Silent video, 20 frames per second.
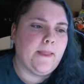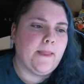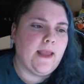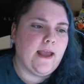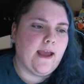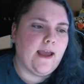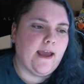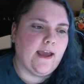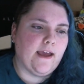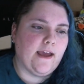
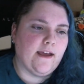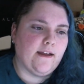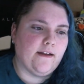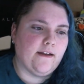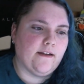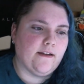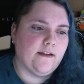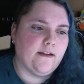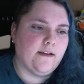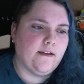
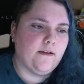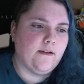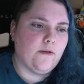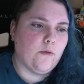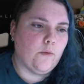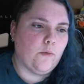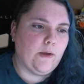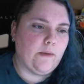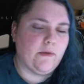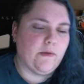and
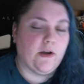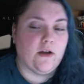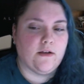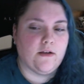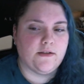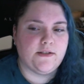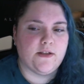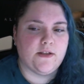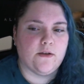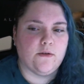we would
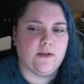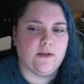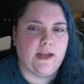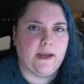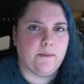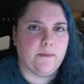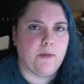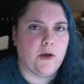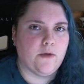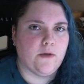also
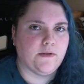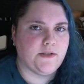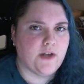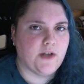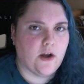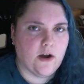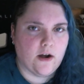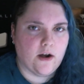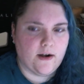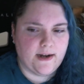post
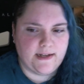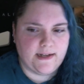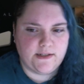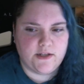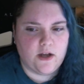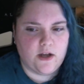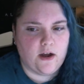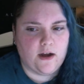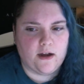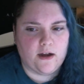art and
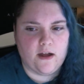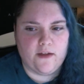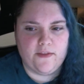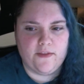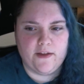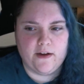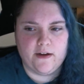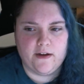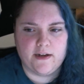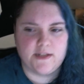talk on
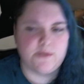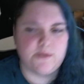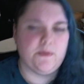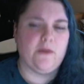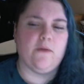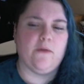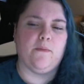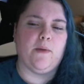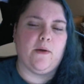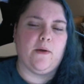there because we
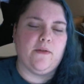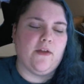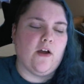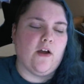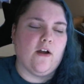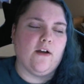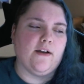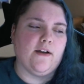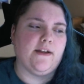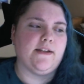were both
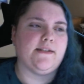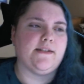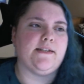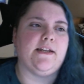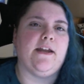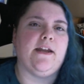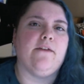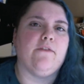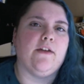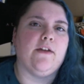artists and
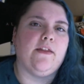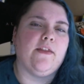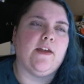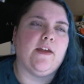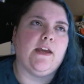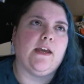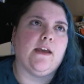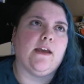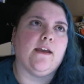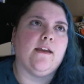
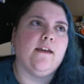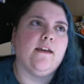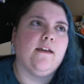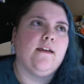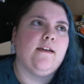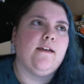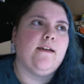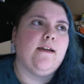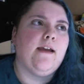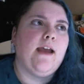everything.
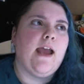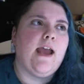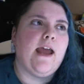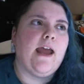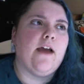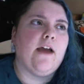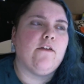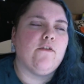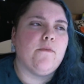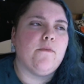And
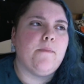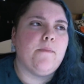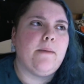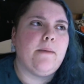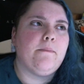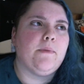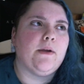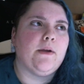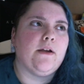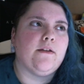I
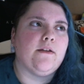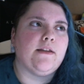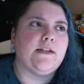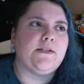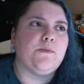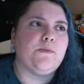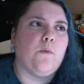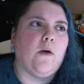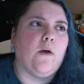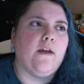remember
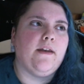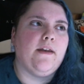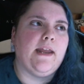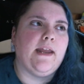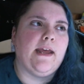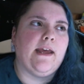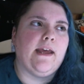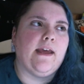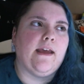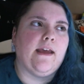this one
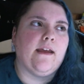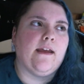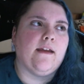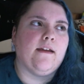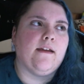day